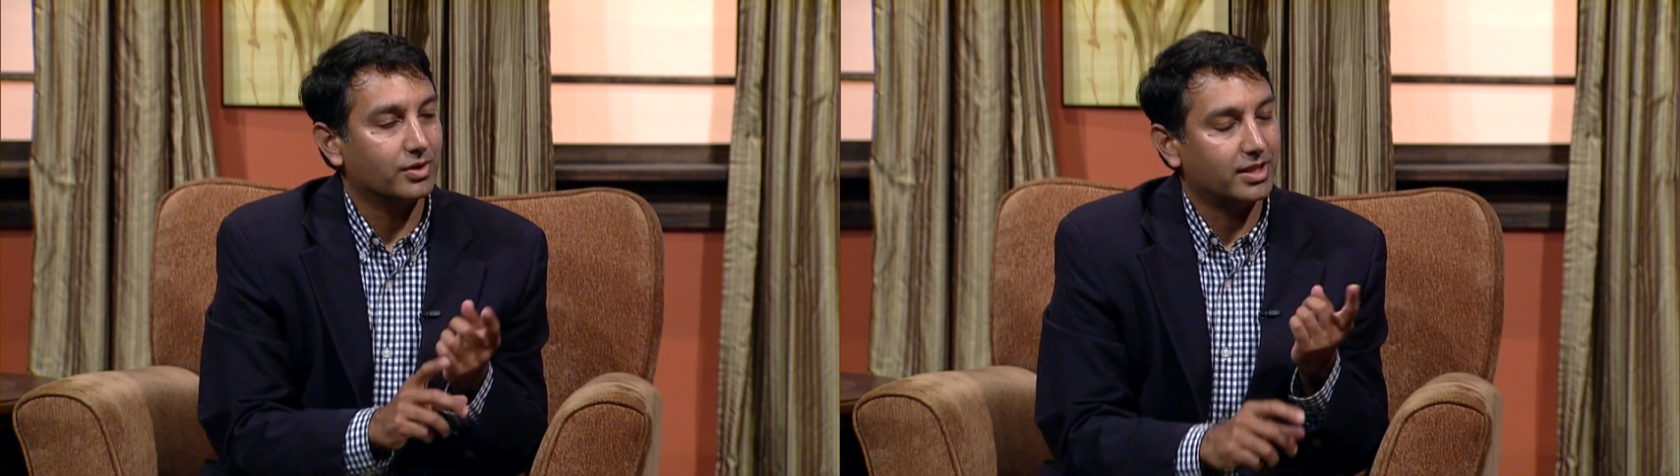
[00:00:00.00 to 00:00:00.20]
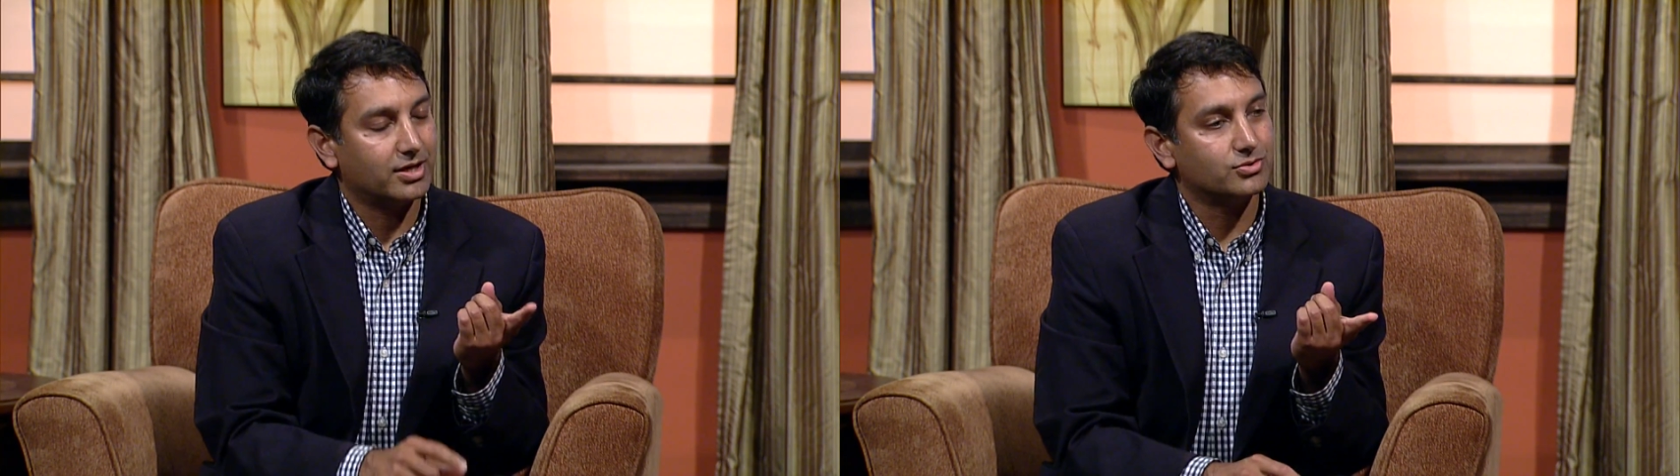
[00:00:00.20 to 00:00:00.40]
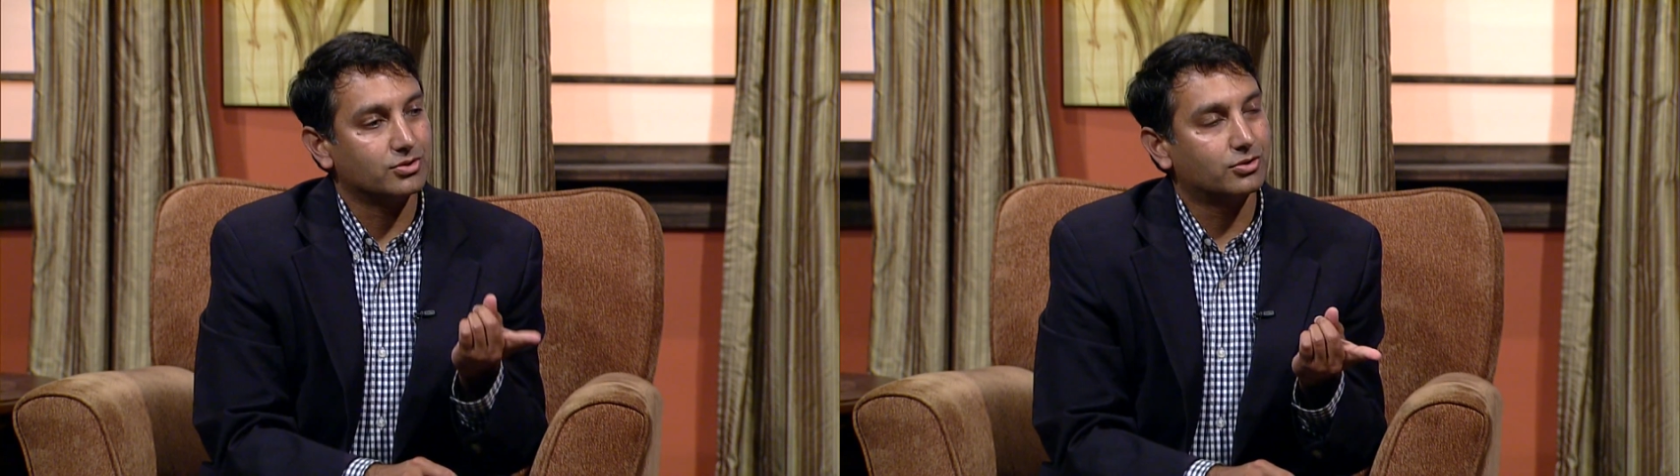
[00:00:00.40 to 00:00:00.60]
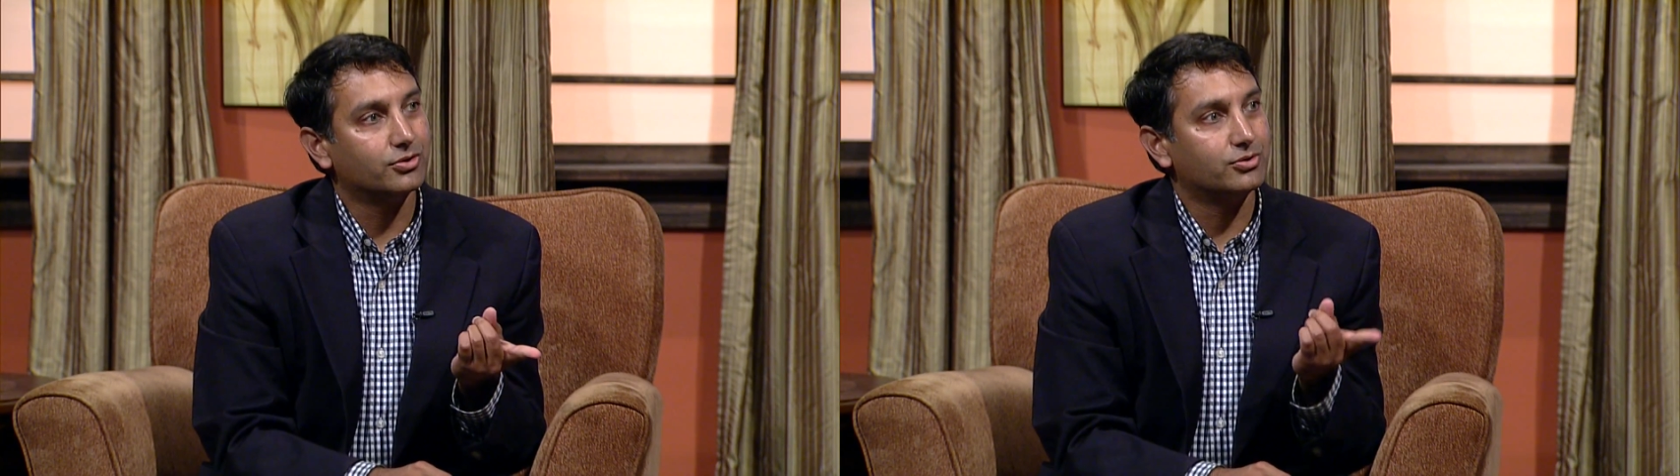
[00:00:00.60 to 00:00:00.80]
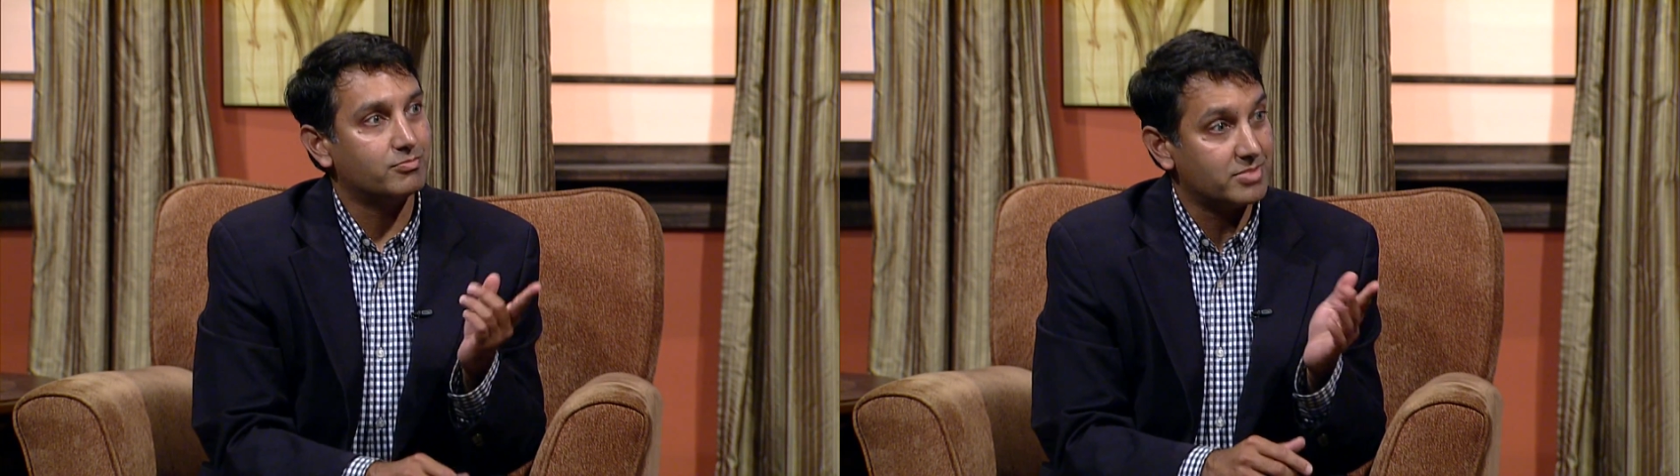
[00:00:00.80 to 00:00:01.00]
and those
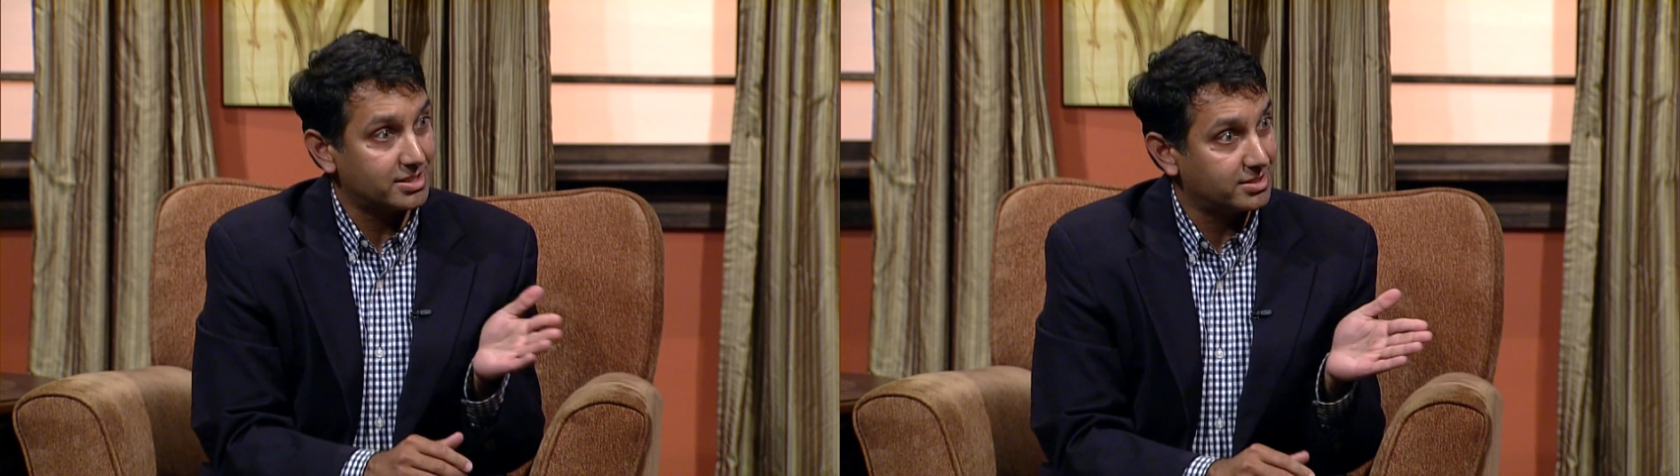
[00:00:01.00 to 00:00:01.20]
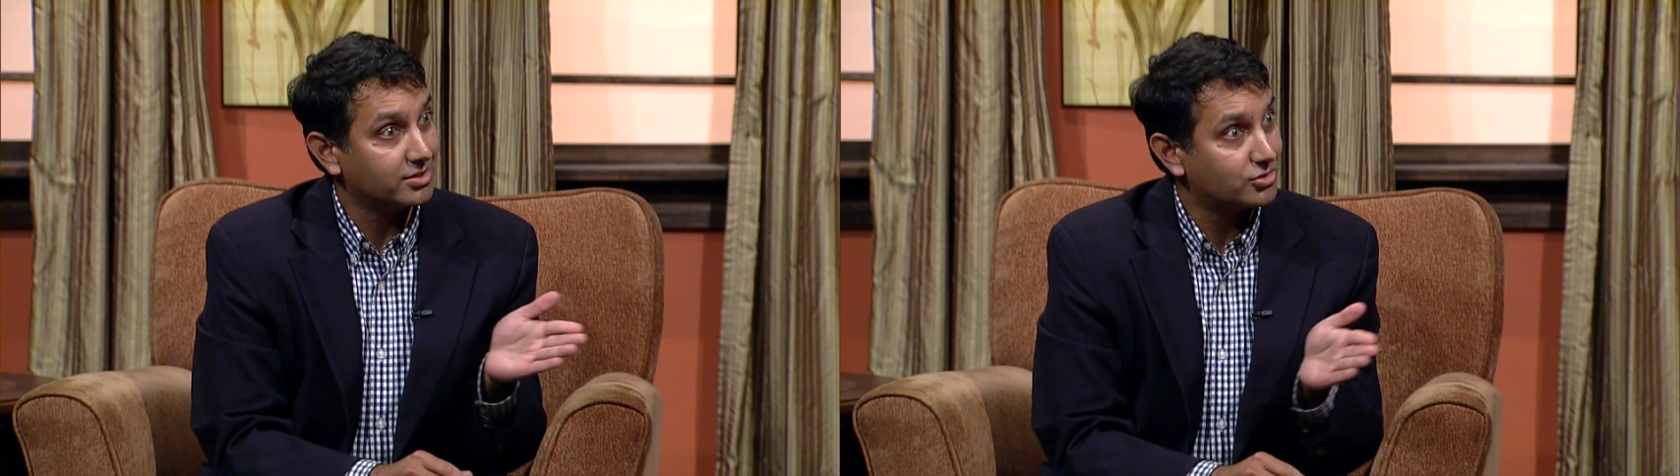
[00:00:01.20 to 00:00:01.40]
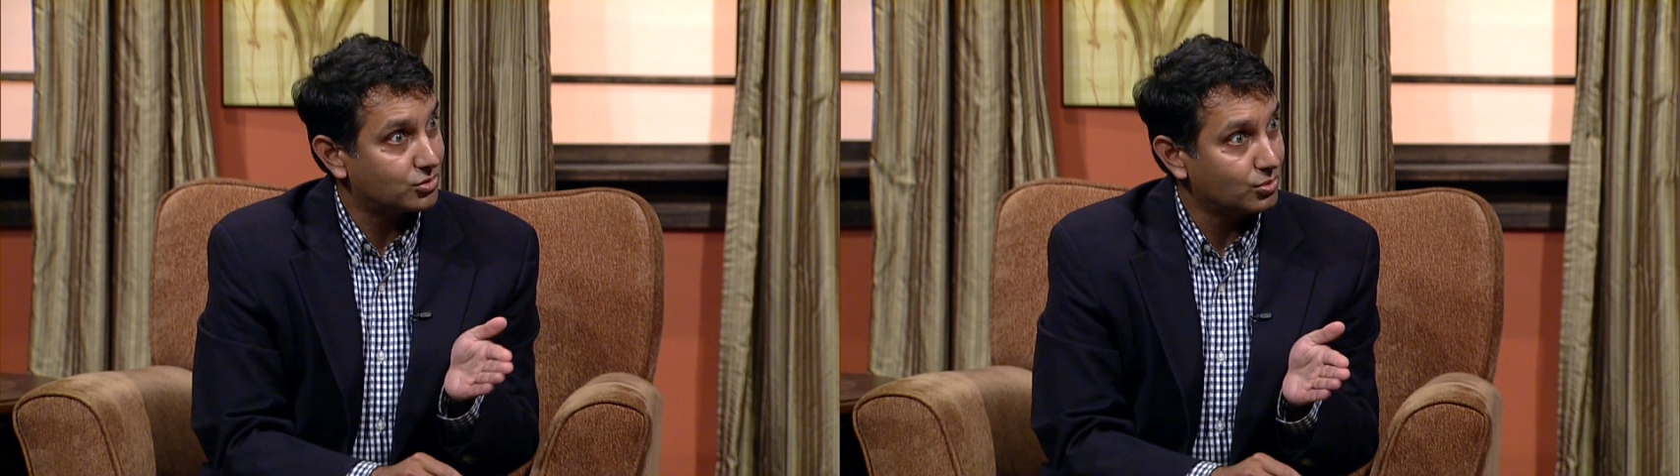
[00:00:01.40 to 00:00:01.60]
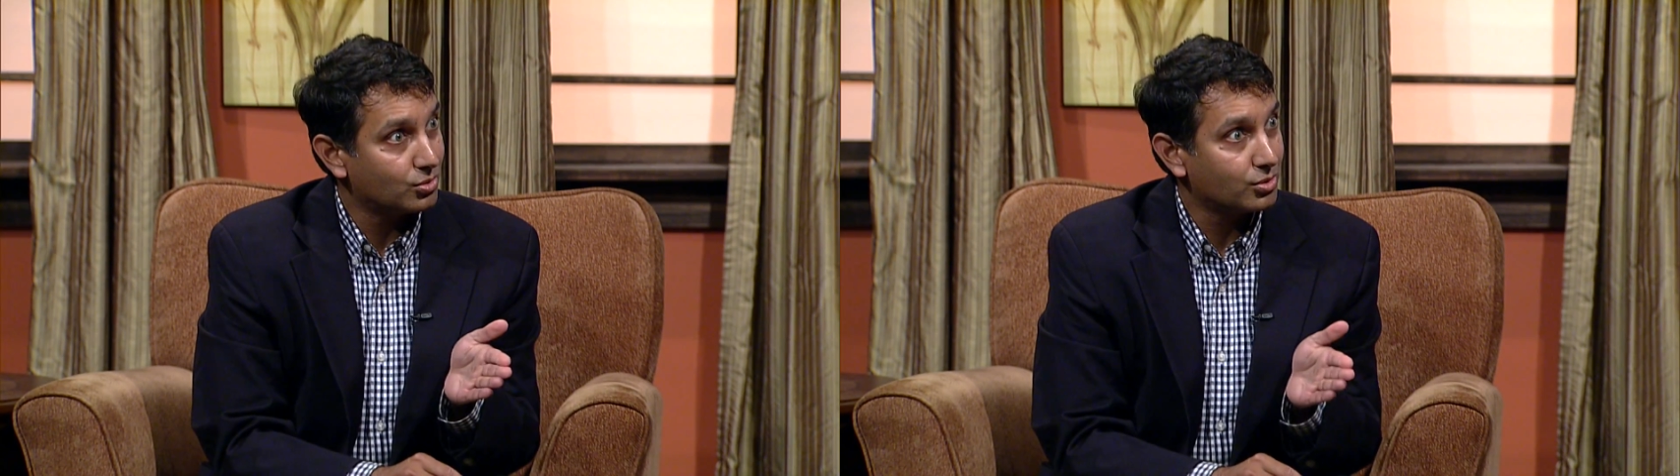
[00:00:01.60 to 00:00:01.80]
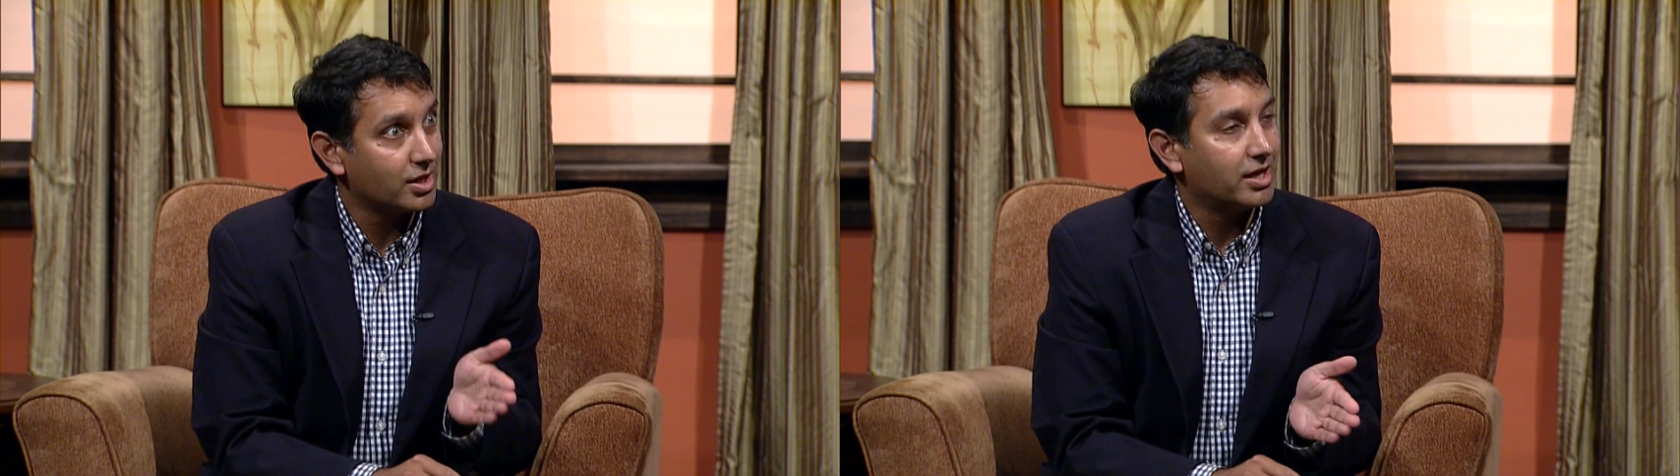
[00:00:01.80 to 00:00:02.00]
include missing
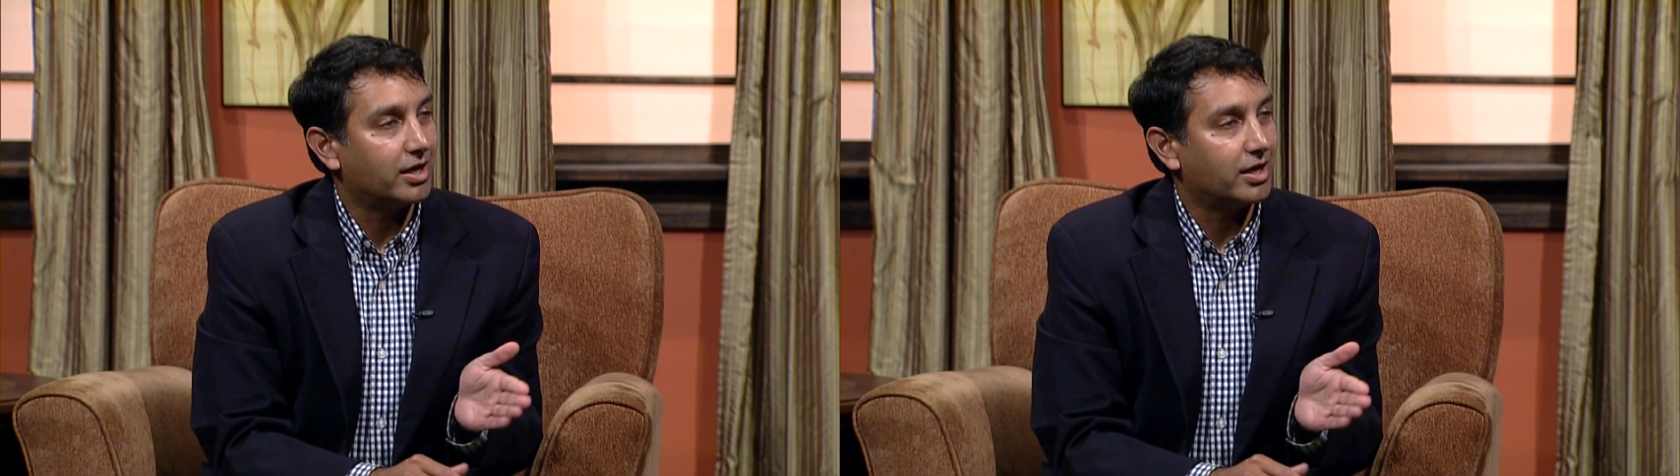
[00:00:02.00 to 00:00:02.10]
school